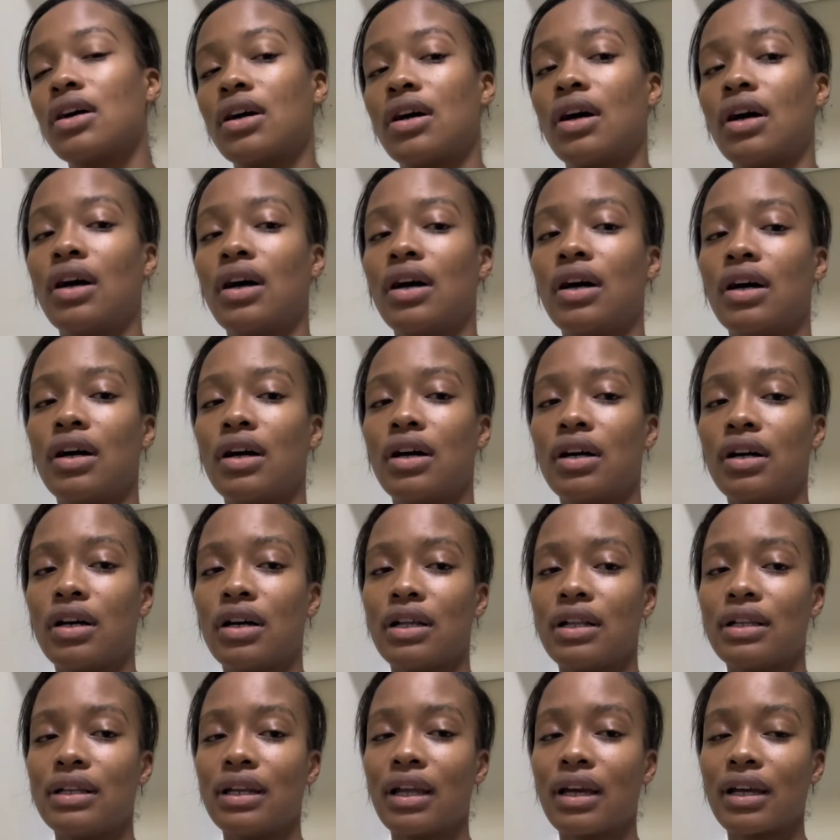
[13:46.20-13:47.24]

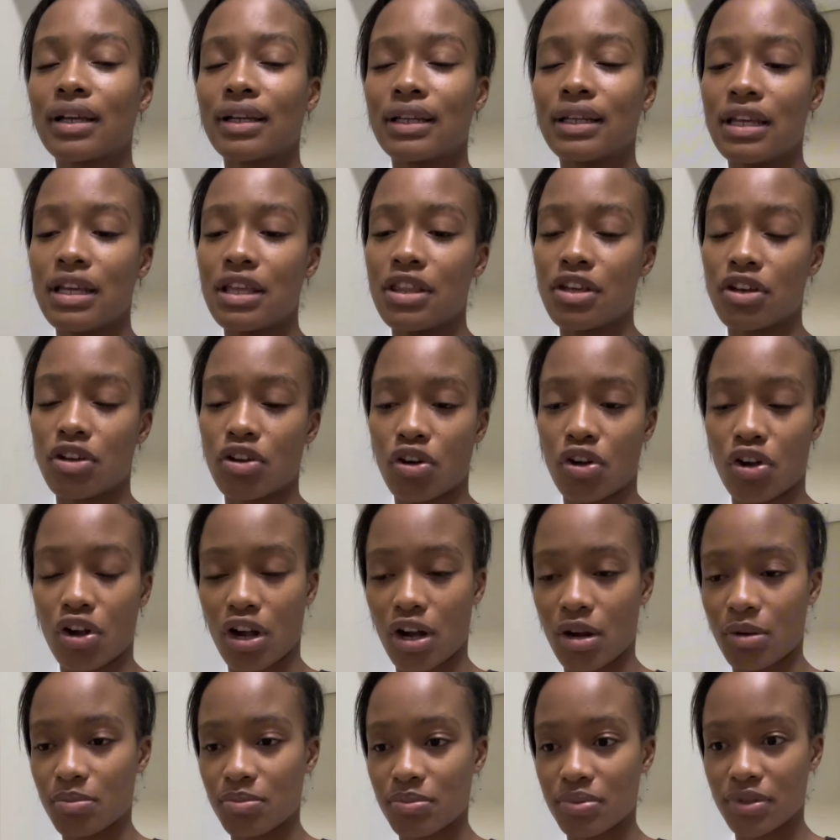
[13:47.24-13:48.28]
Luckily the
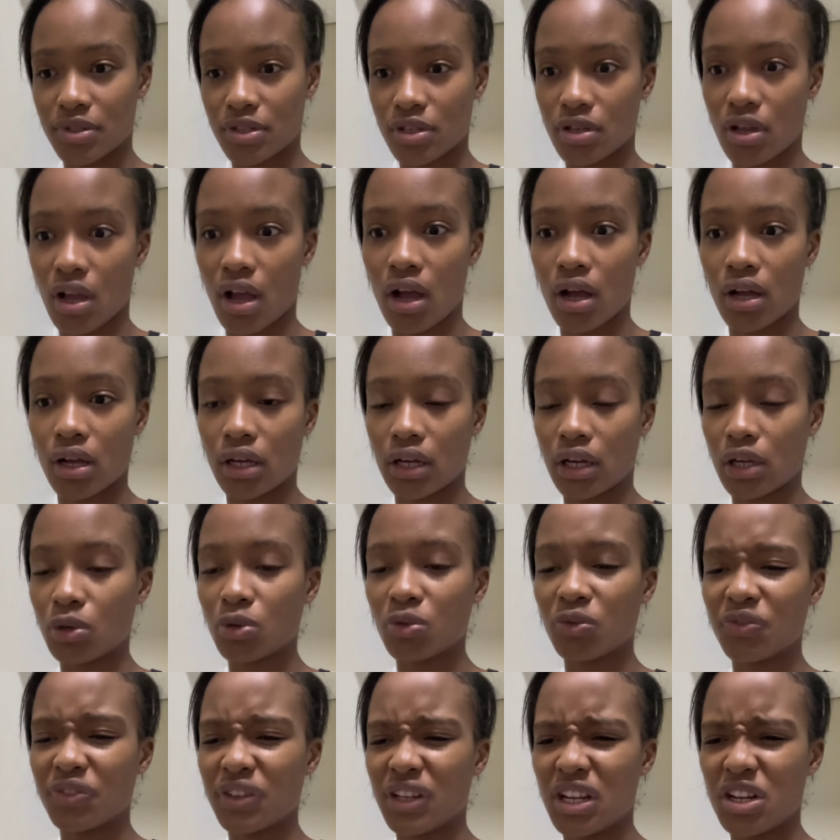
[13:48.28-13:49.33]
cramps, I
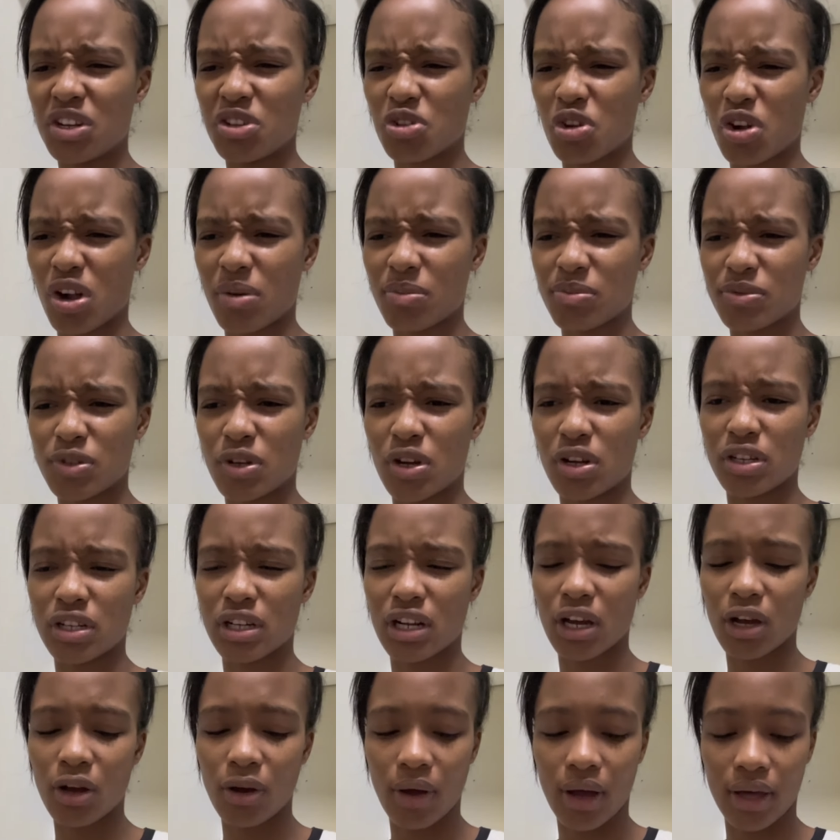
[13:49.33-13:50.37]
don't feel any cramps right
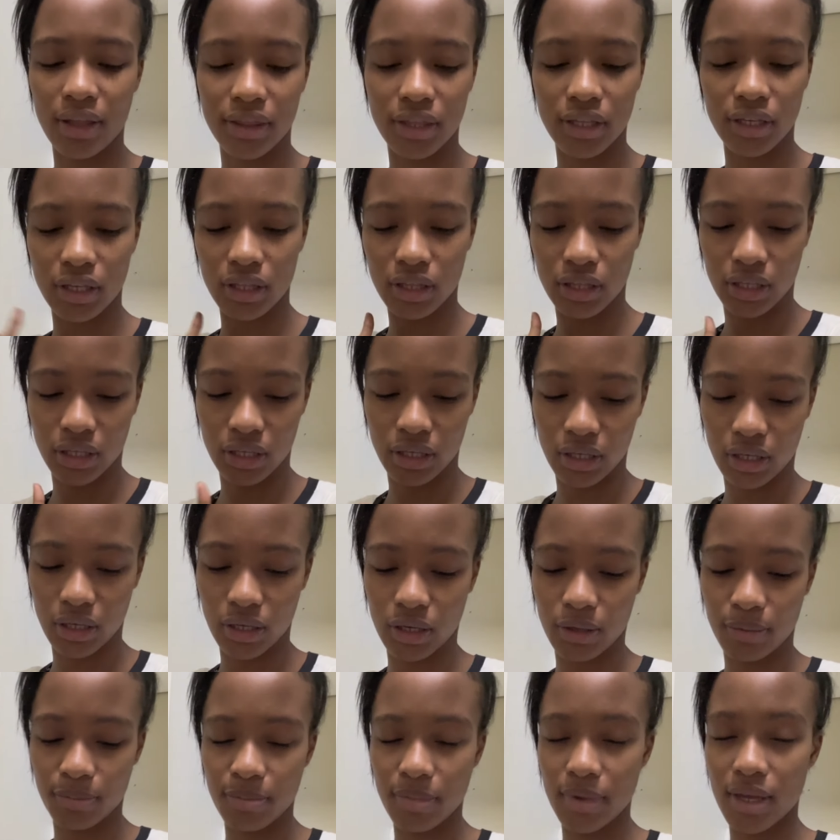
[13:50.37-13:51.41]
now. I think
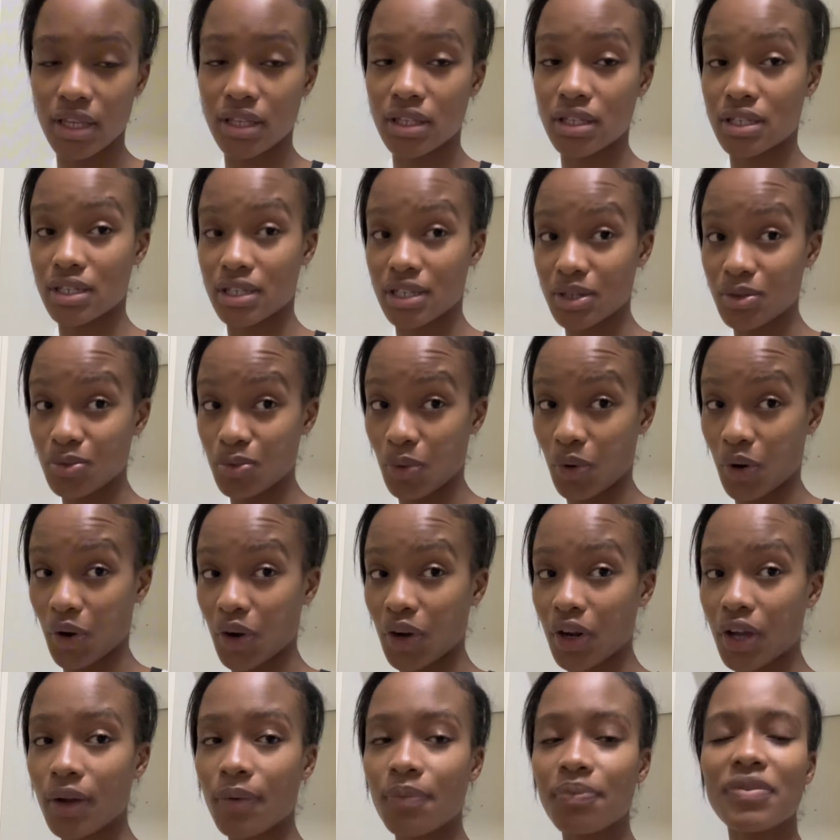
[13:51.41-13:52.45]
the meds did
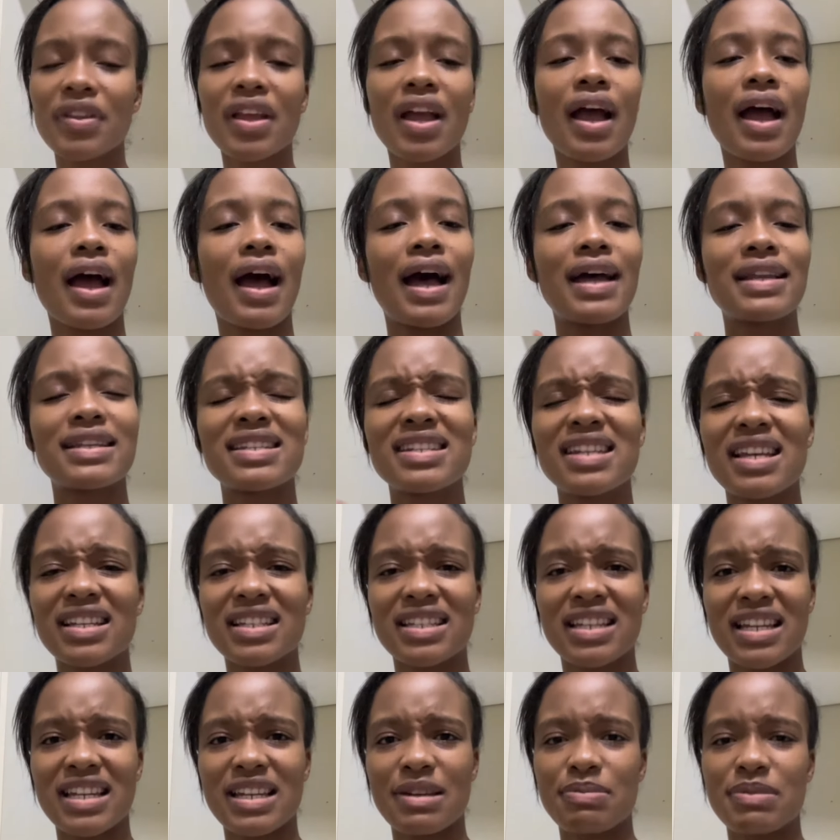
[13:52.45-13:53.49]
work. I didn't
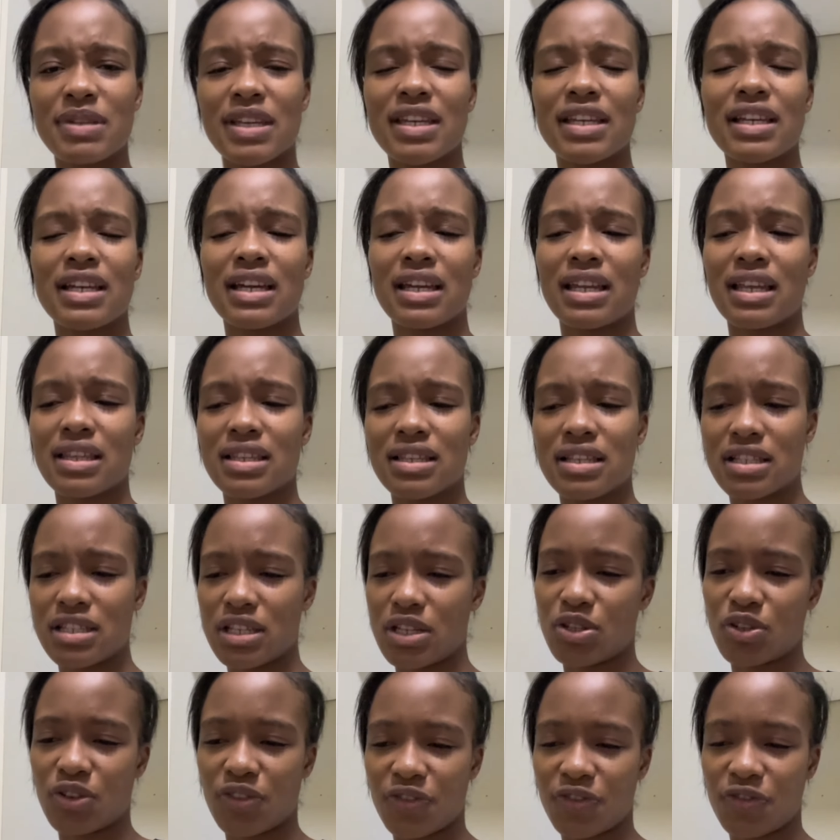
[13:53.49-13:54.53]
actually end up taking another
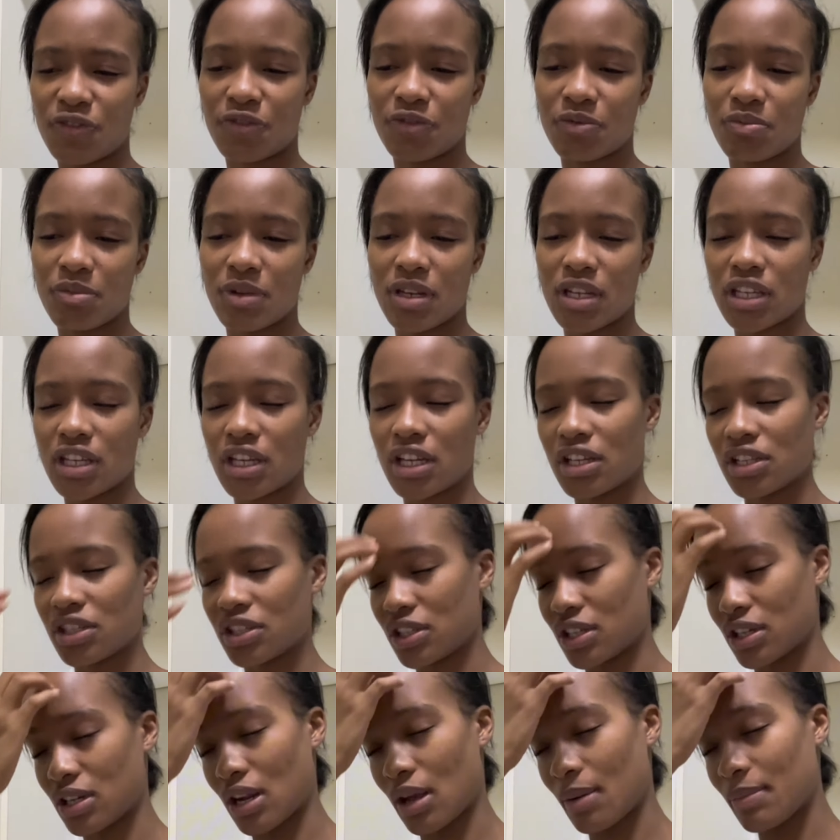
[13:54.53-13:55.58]
set of
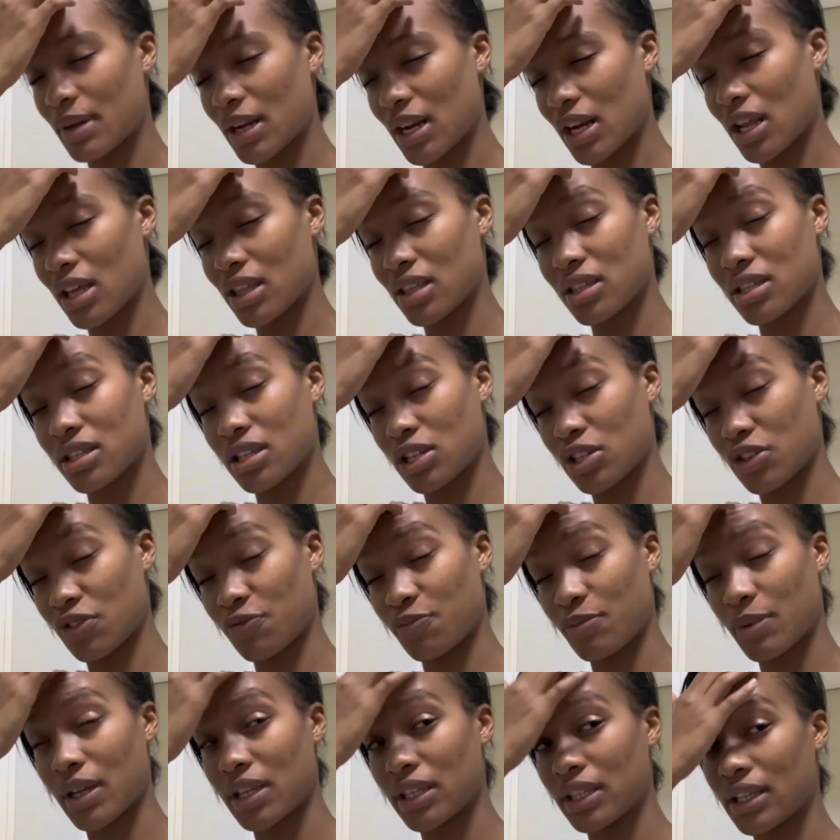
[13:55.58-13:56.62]
medication, I mean another set
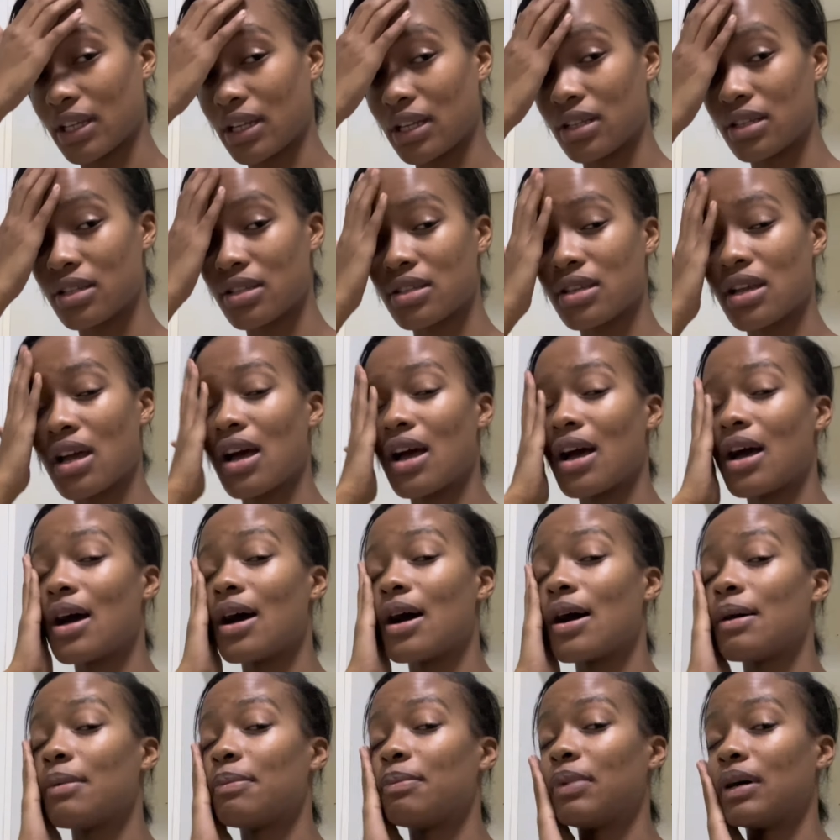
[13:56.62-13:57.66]
of painkillers,
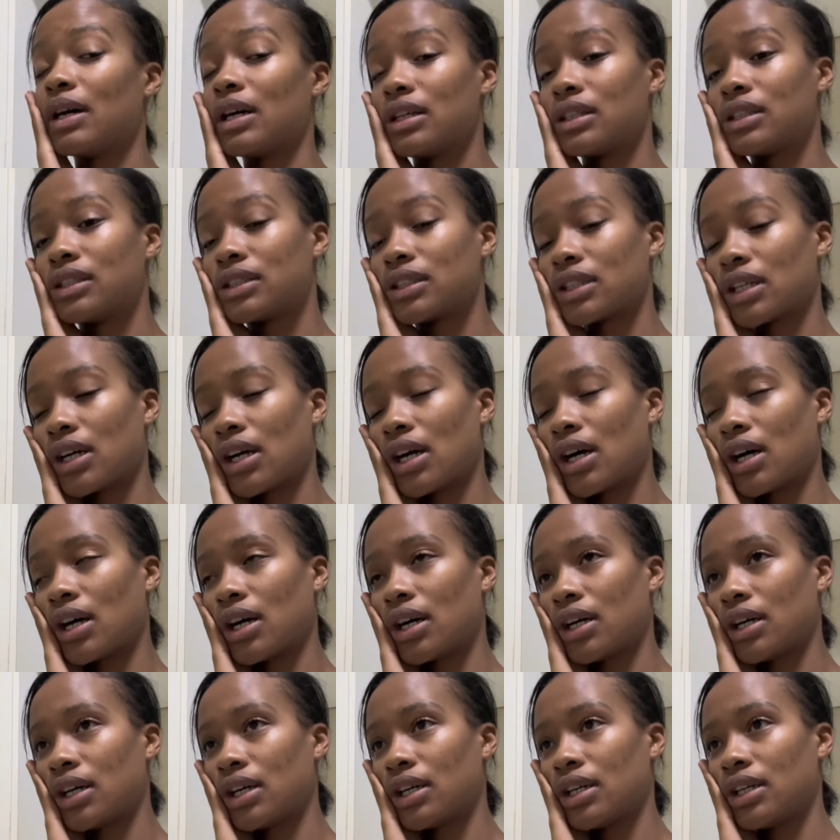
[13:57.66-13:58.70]
but
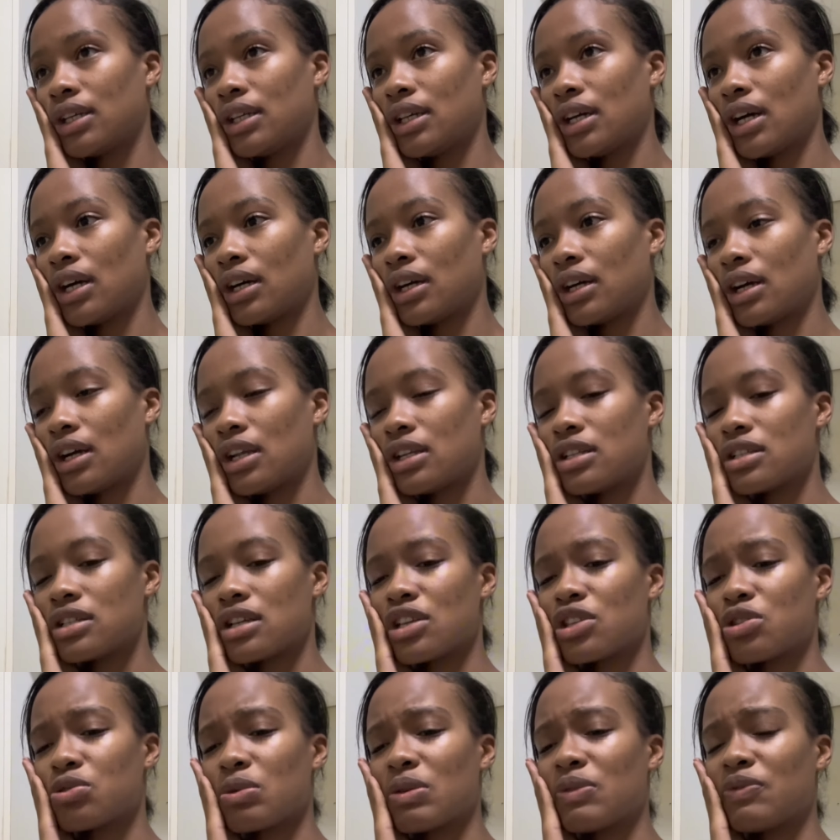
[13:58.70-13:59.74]
yeah, I just
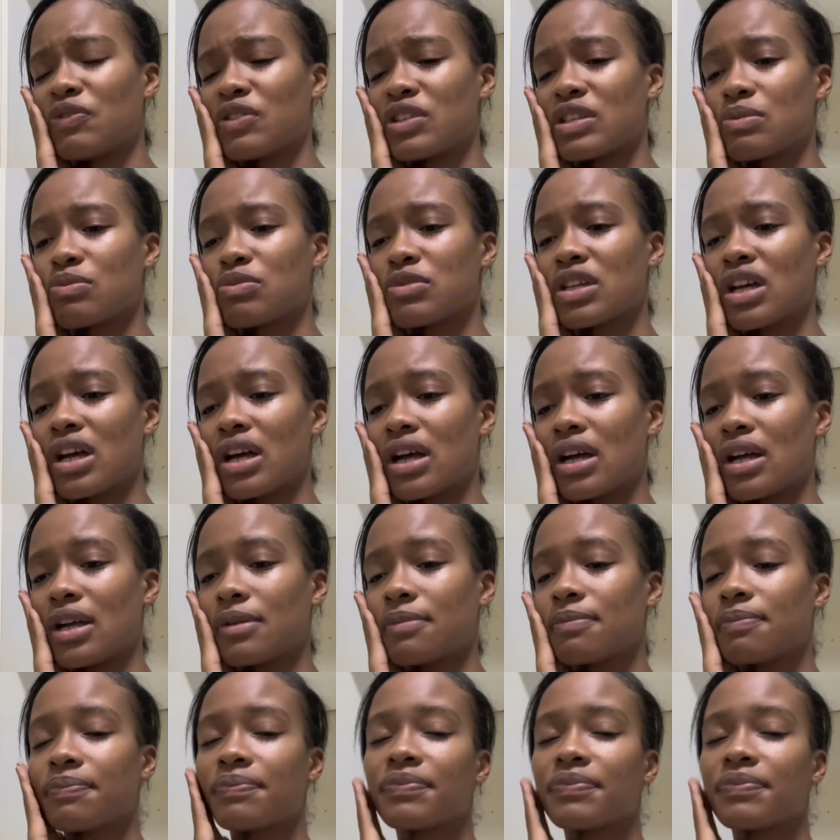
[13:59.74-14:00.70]
had to wait for some time,